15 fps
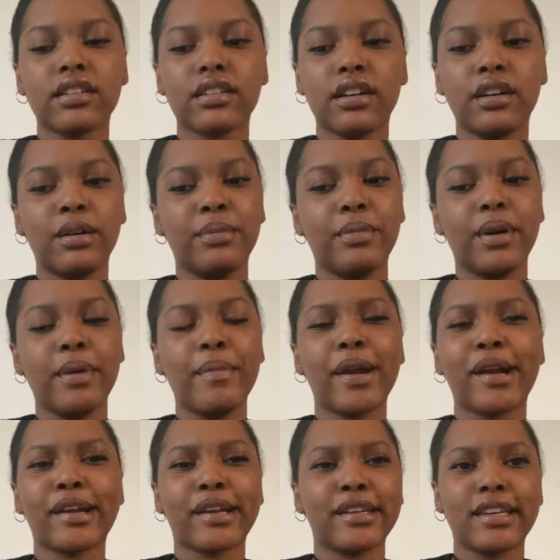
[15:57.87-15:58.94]

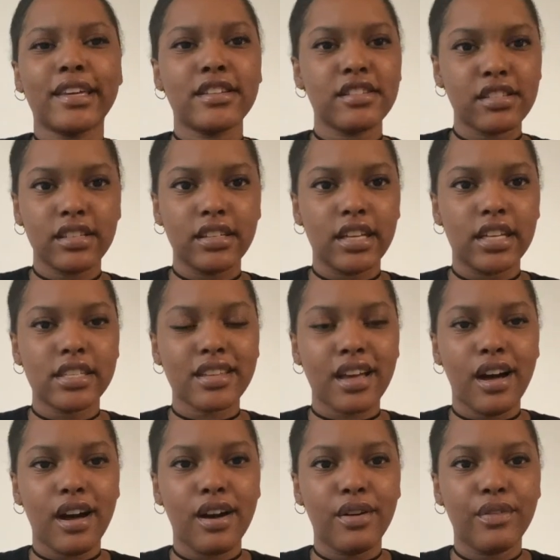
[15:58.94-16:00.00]
American kitschiness
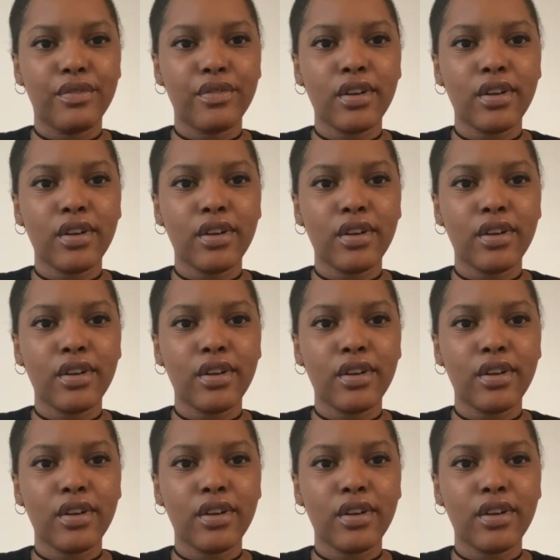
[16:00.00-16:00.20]
of